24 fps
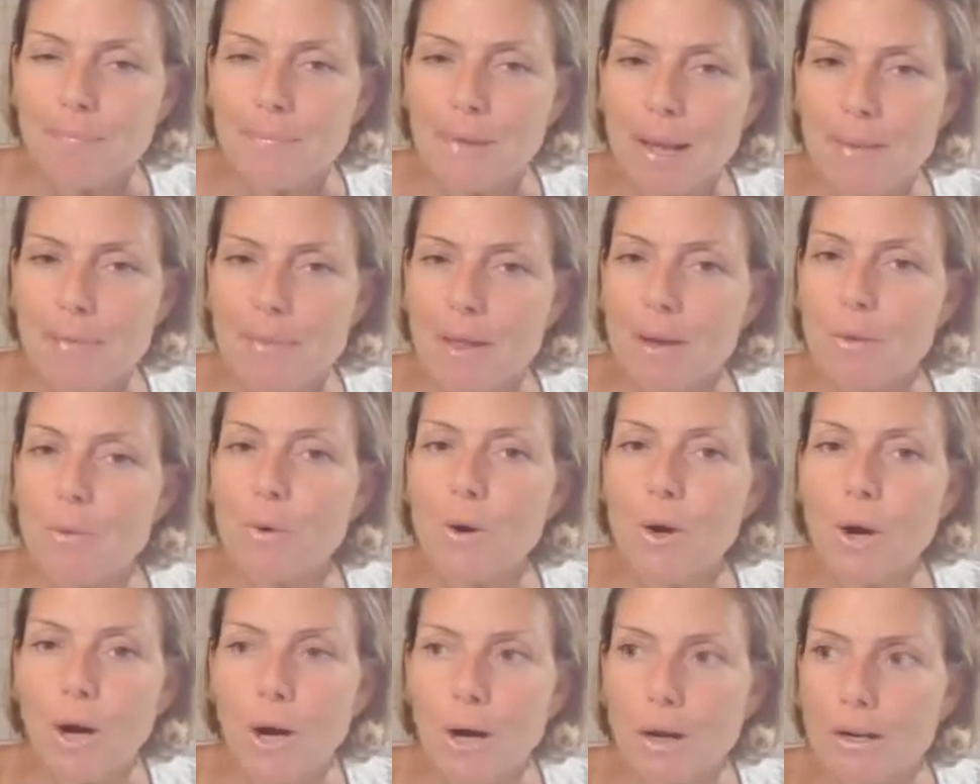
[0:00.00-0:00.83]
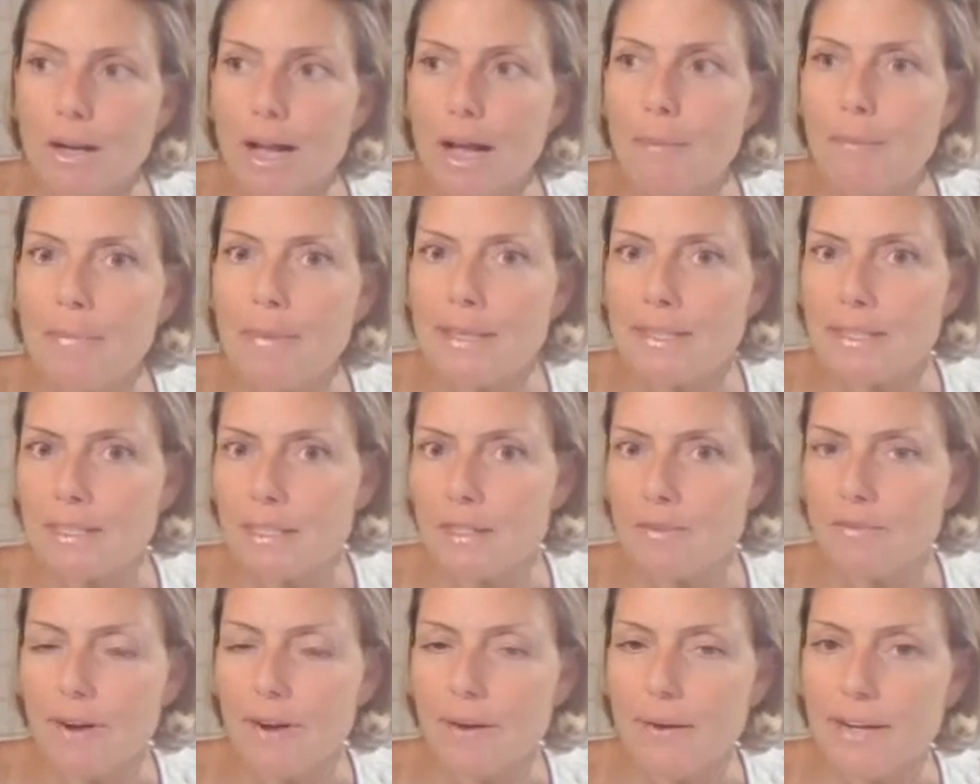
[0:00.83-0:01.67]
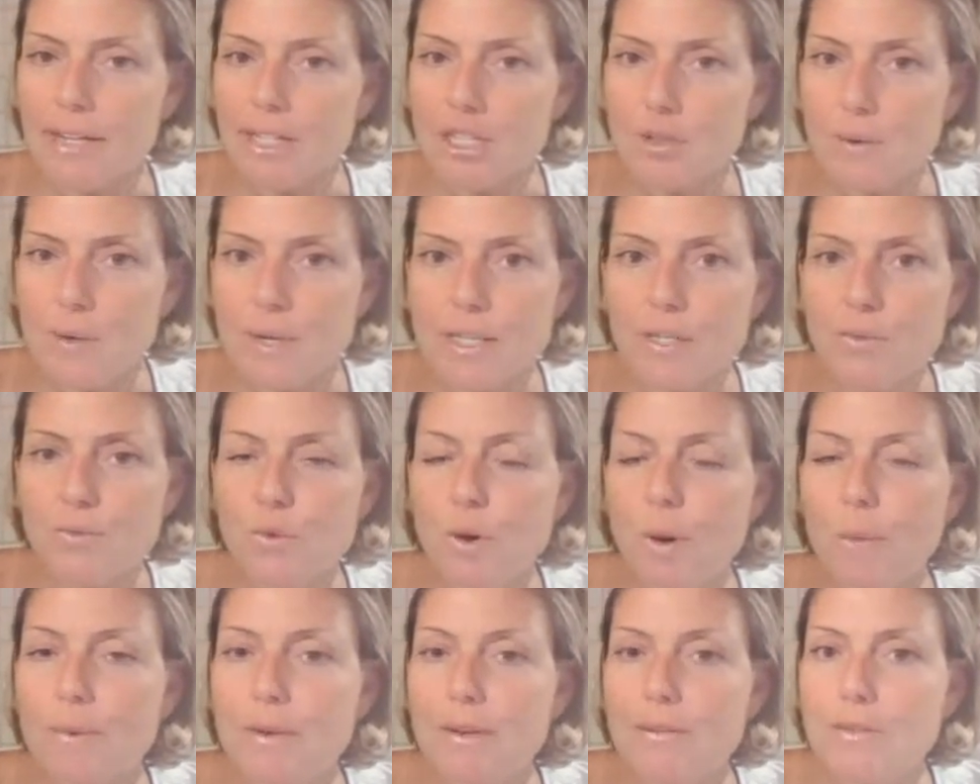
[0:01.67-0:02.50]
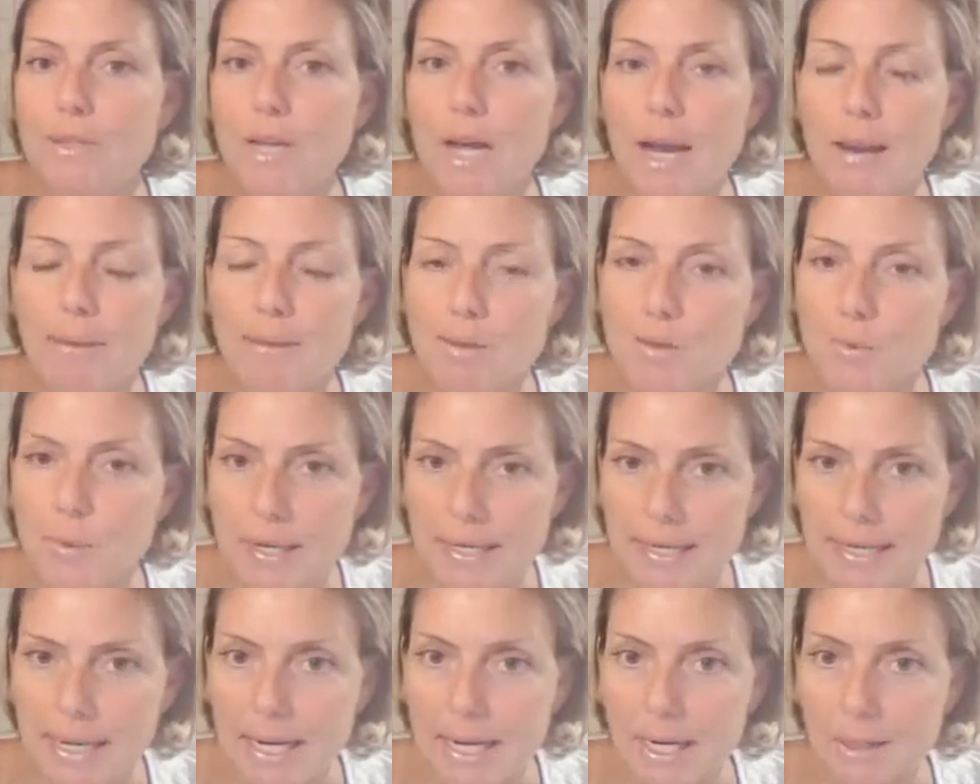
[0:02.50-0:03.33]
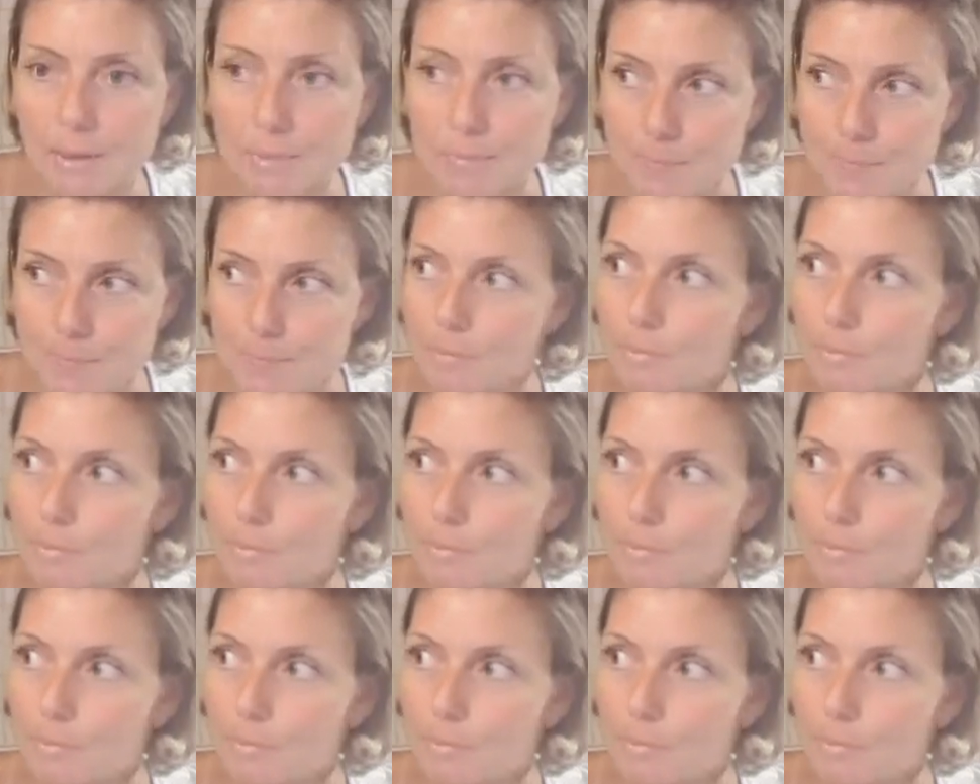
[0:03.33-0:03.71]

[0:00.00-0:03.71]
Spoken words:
I think we're all coming to very transformative times right now